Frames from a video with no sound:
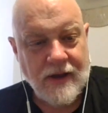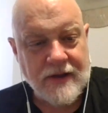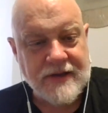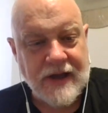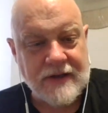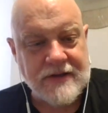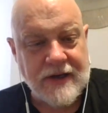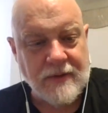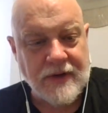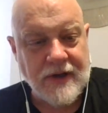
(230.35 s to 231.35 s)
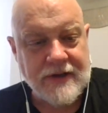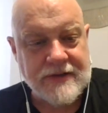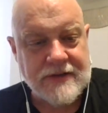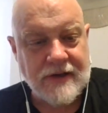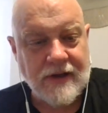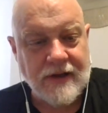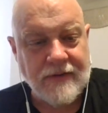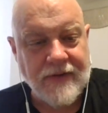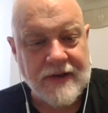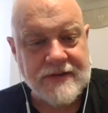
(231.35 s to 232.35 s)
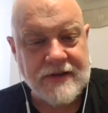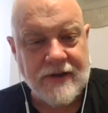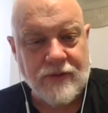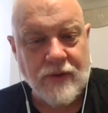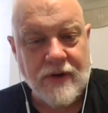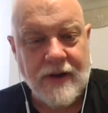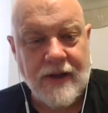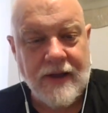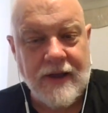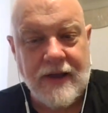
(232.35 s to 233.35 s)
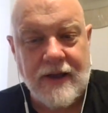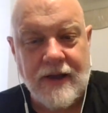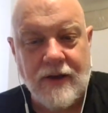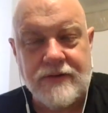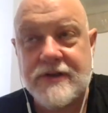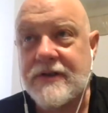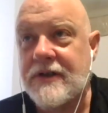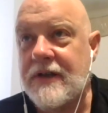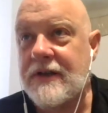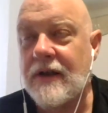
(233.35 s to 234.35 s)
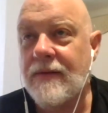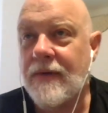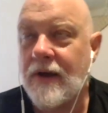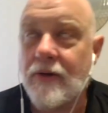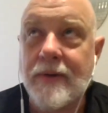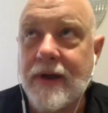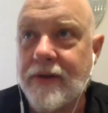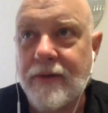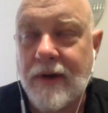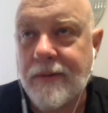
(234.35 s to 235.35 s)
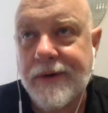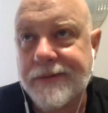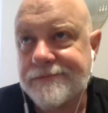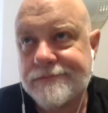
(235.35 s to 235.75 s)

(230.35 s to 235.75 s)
Chatting with Nuts on the Fantasy Network, he goes into detail. I hope I got the right one.